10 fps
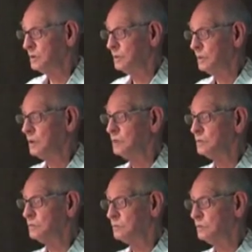and
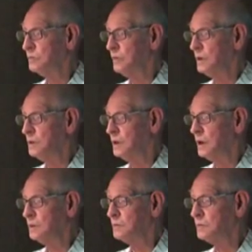things when she finally
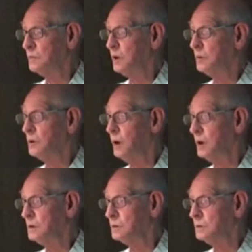had some baby
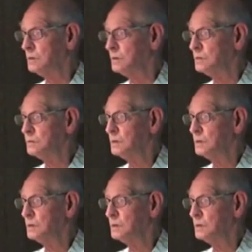cockatiels.